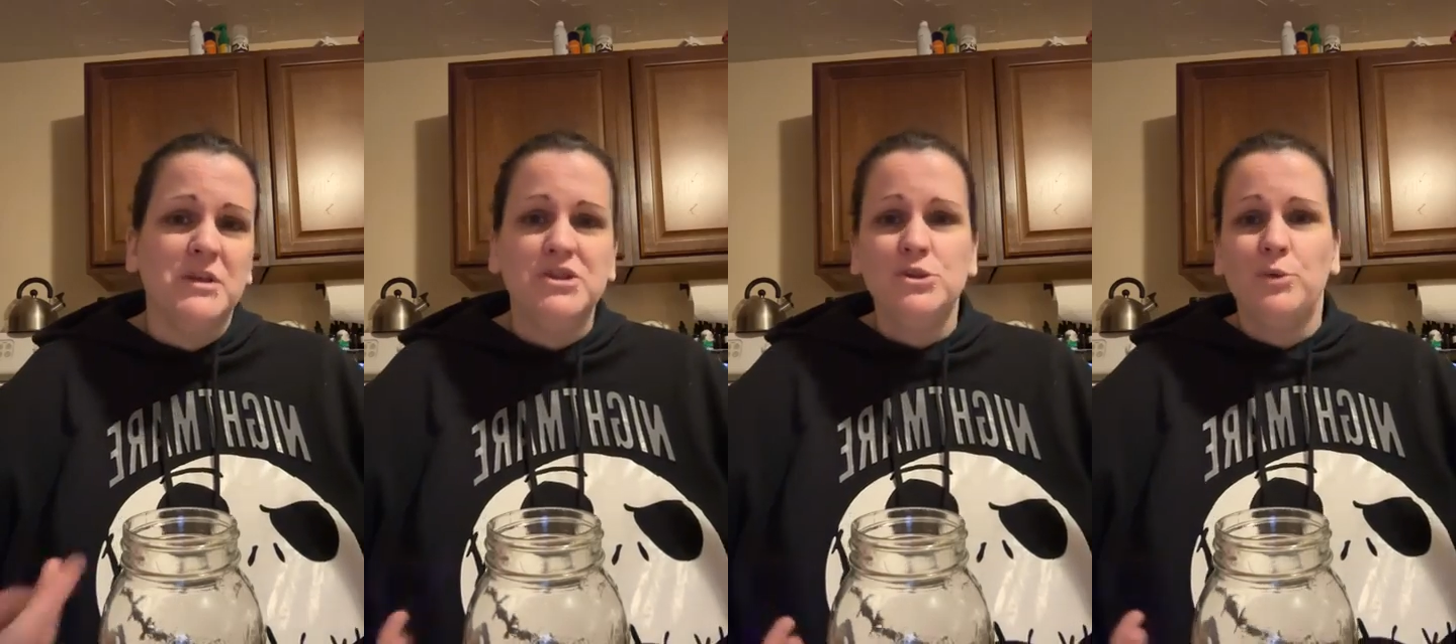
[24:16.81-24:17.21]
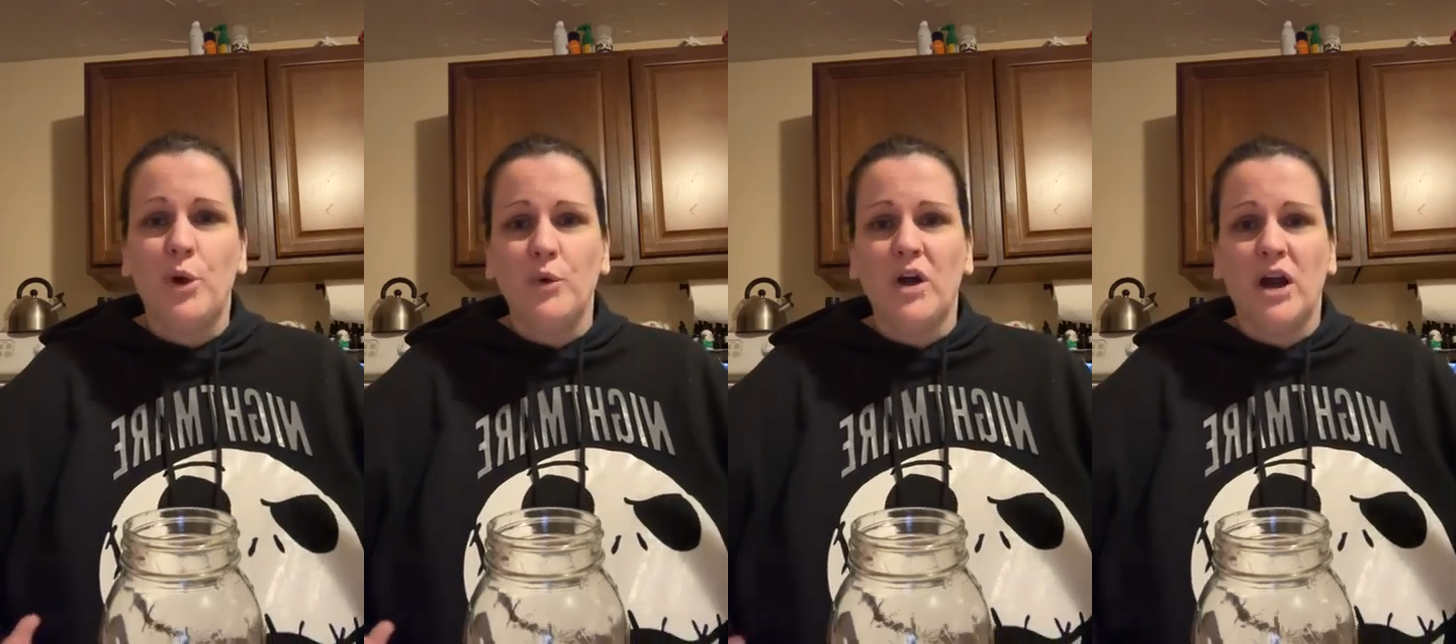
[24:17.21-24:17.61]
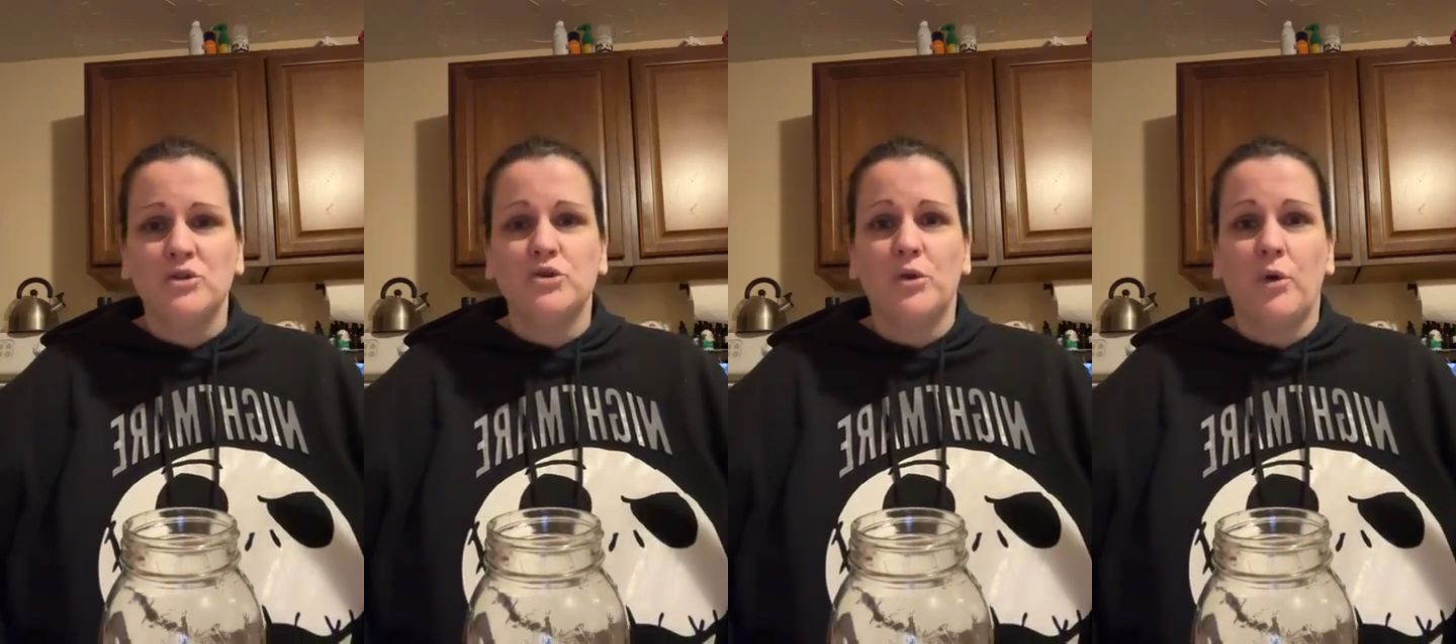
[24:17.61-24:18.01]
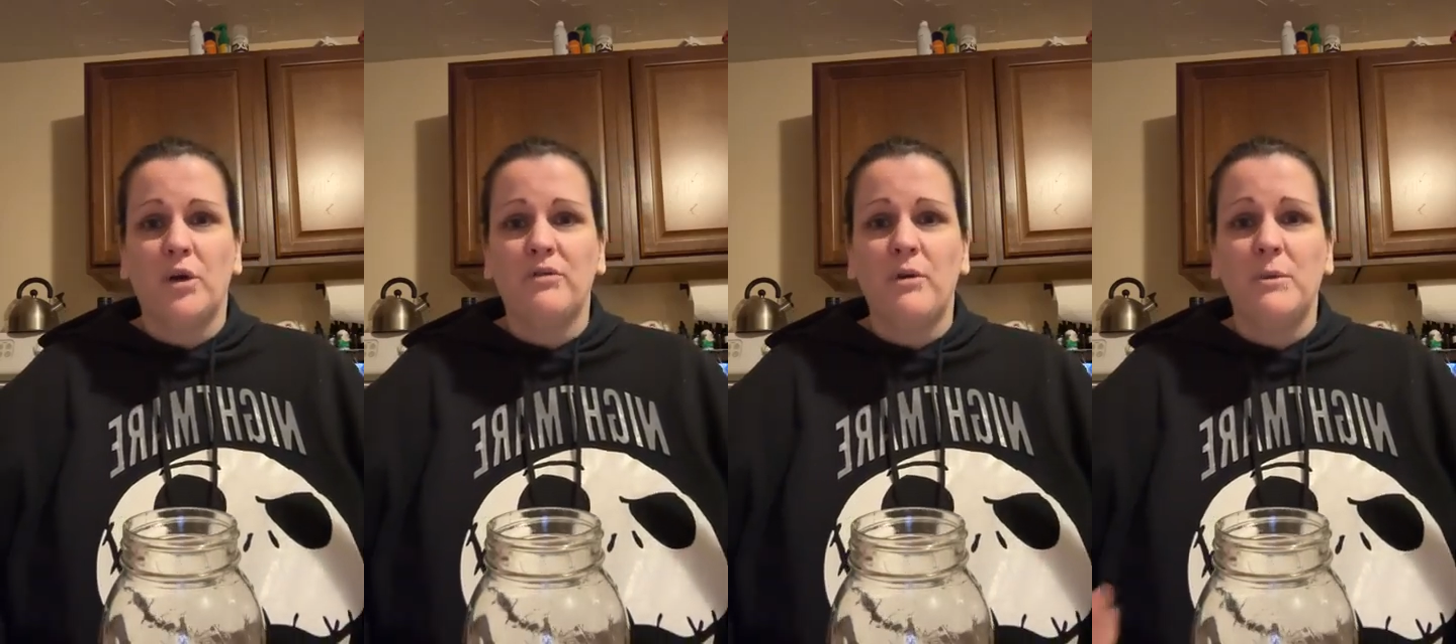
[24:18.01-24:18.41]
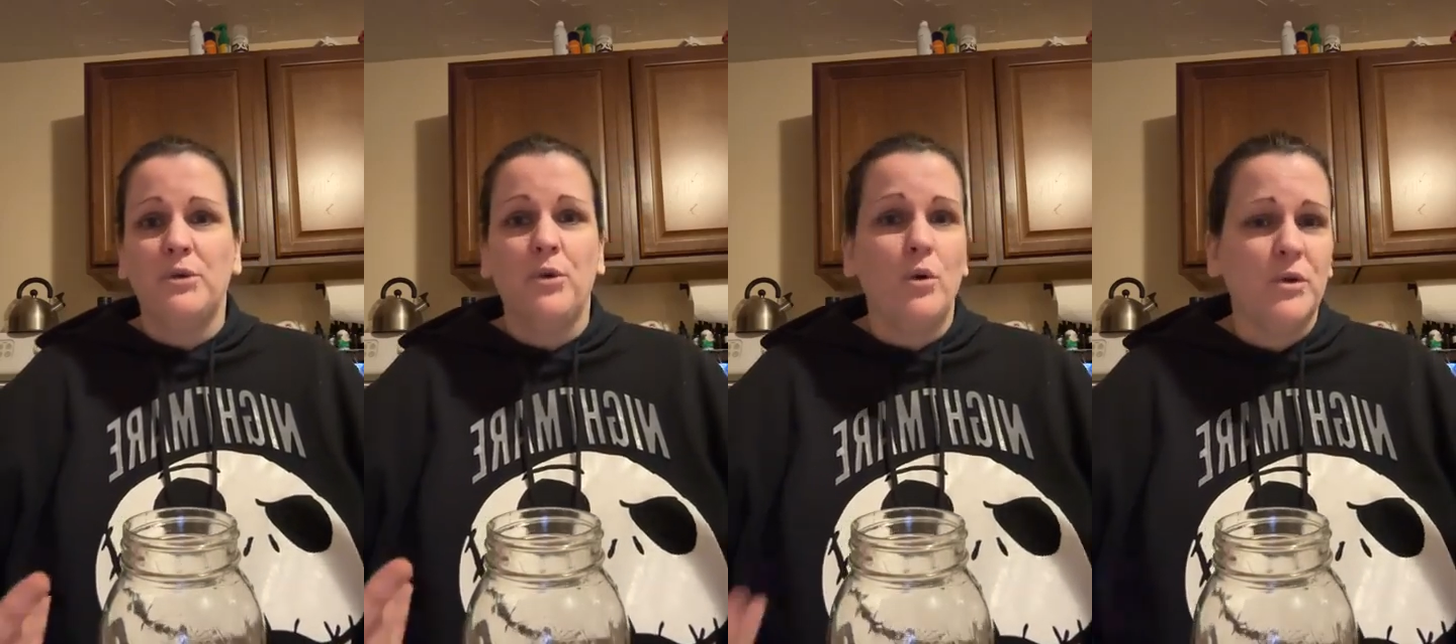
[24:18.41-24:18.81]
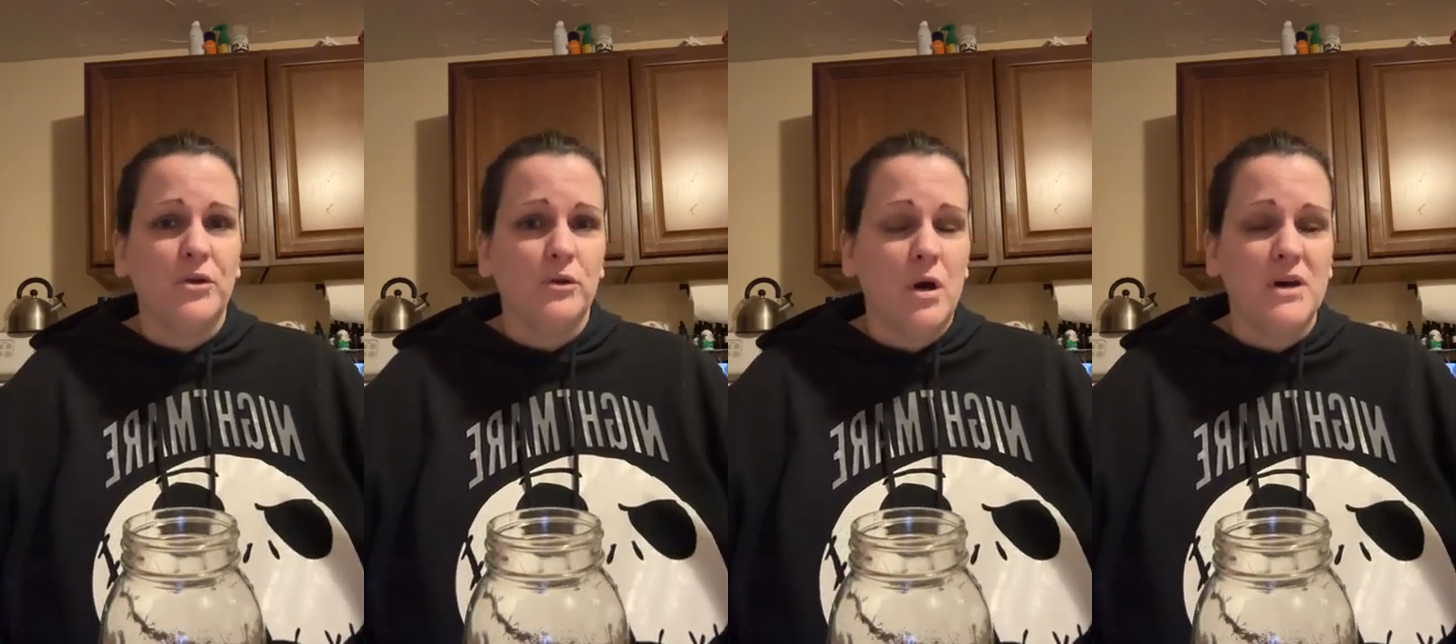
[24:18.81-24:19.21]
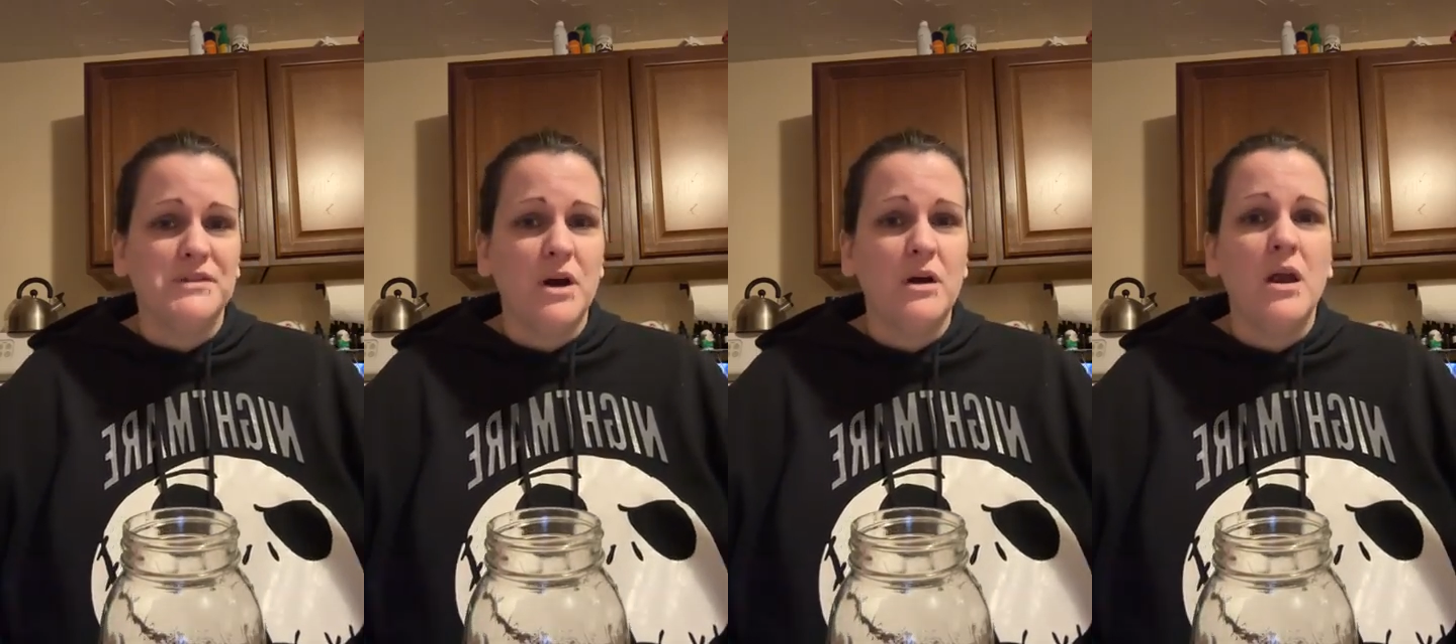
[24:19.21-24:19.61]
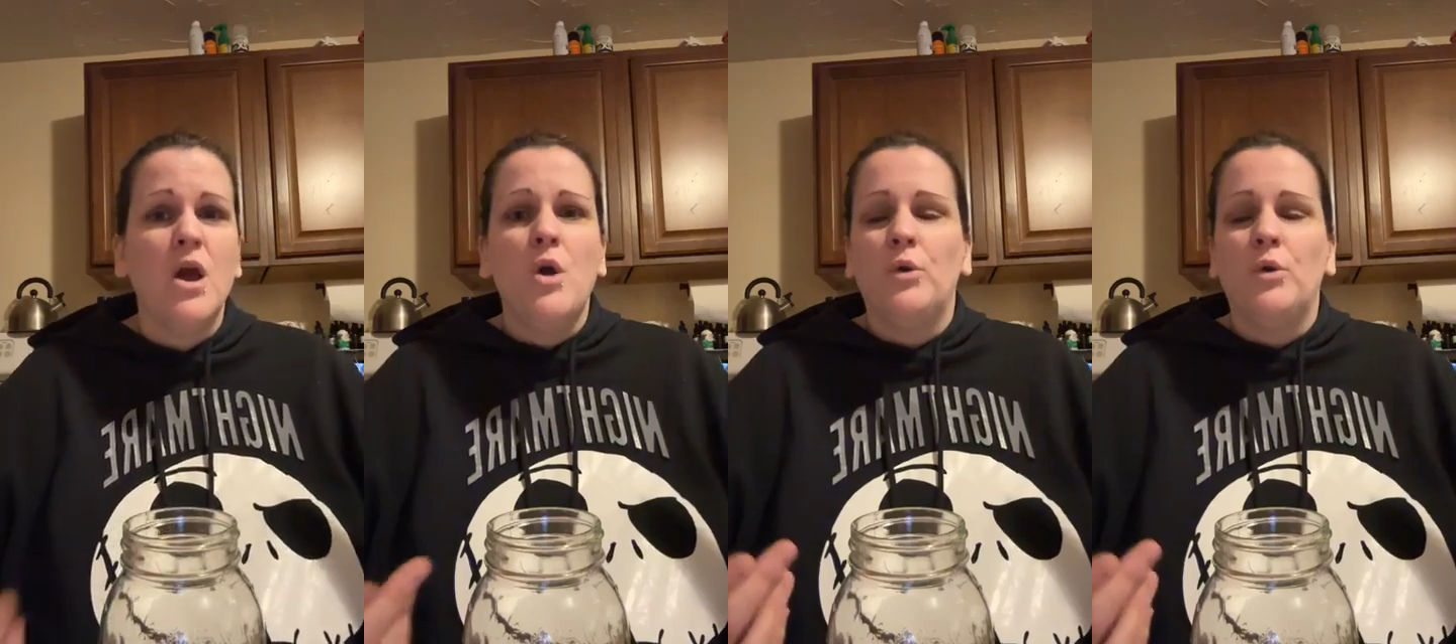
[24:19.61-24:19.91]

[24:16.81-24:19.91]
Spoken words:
So unless you know the country you're ordering from and you know what their laws are,